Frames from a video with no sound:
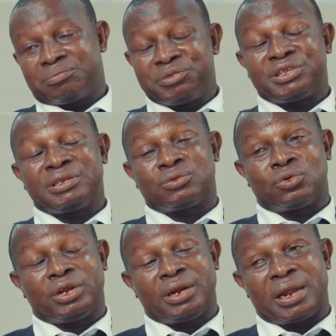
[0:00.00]
meeting
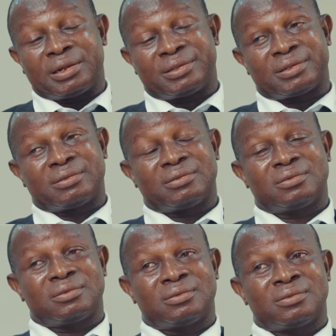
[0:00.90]
today that
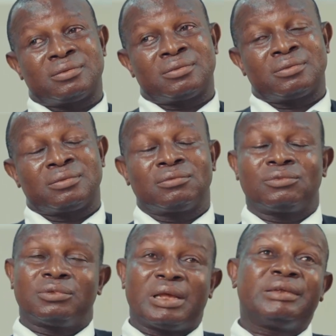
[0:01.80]

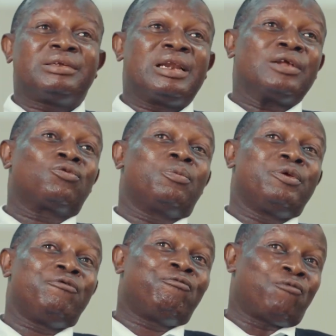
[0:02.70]
engineers should
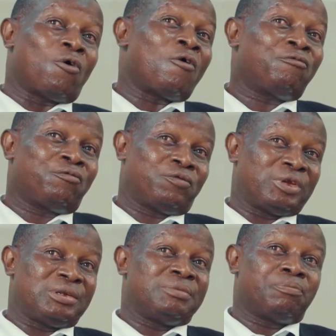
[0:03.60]
be involved
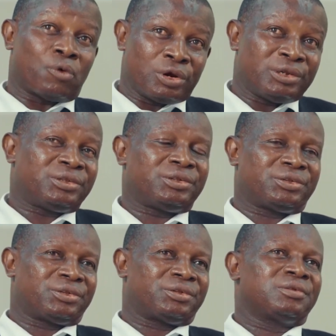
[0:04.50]
in
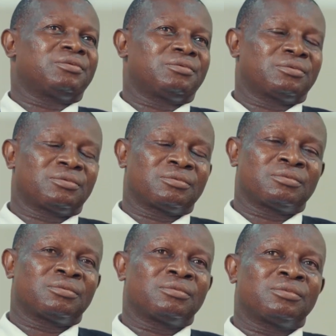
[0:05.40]
politics.
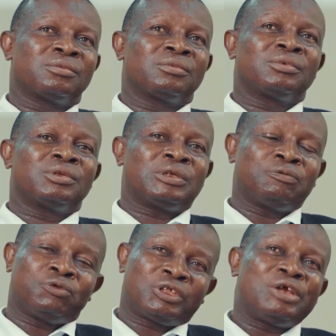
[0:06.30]
If
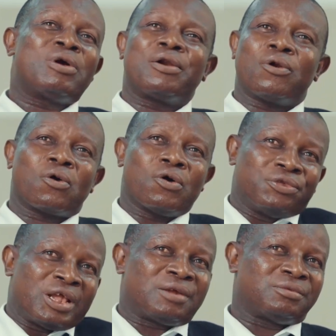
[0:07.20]
you say you are not
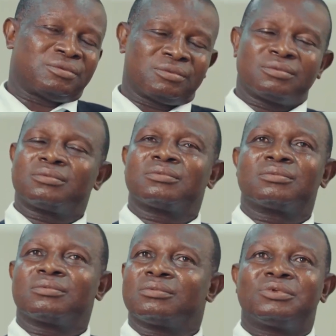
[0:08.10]
concerned,
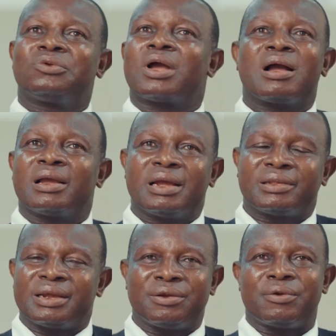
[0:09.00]
you can't get
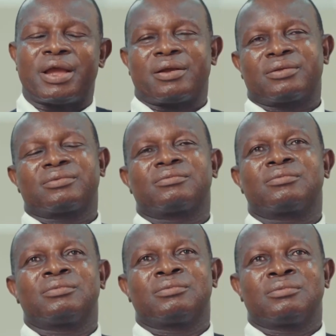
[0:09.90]
anywhere.
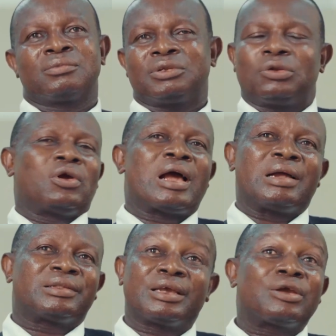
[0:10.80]
The lawyer
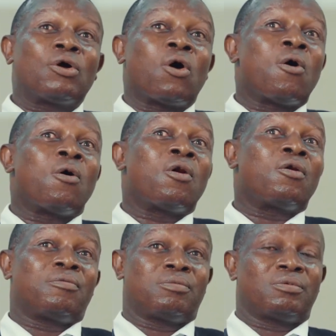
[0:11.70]
are taking
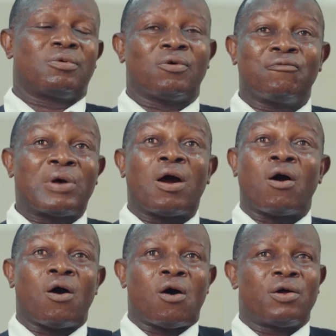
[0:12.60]
over
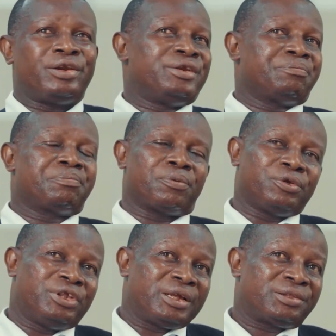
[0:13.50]
all the
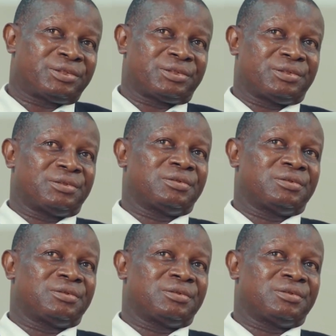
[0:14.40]
projects,